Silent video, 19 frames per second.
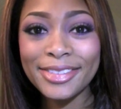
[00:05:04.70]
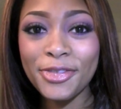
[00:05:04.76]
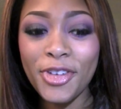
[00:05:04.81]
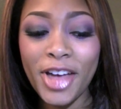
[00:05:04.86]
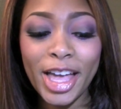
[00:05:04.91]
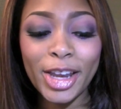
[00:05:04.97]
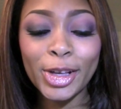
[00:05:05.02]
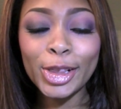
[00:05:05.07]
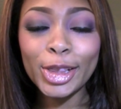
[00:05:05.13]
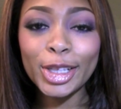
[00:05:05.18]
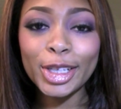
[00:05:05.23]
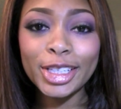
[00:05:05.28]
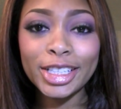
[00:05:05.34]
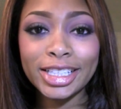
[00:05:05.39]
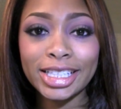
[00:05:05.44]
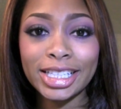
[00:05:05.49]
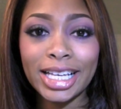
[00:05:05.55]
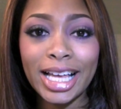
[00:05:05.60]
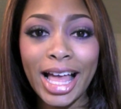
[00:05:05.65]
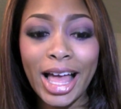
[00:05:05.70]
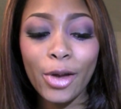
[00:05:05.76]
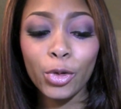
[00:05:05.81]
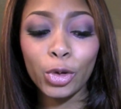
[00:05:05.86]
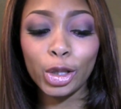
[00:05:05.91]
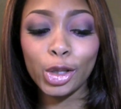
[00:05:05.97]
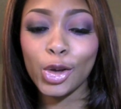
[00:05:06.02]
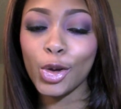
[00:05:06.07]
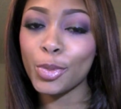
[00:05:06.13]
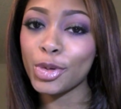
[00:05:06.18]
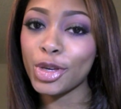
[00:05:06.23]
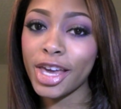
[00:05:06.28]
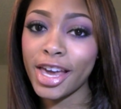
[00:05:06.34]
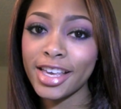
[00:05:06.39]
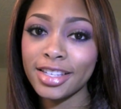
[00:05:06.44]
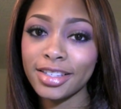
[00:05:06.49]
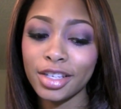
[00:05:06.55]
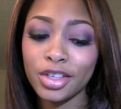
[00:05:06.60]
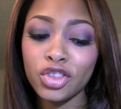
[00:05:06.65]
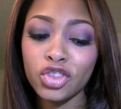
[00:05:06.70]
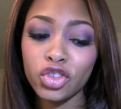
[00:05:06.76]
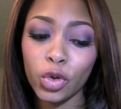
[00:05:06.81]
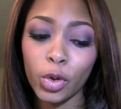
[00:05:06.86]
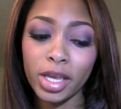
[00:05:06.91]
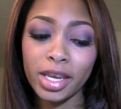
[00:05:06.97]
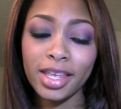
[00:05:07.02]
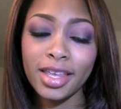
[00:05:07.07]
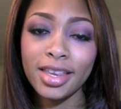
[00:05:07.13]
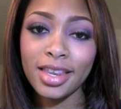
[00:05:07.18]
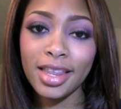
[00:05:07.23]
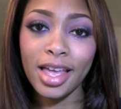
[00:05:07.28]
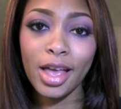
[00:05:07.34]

final look. I really hope you guys enjoyed it.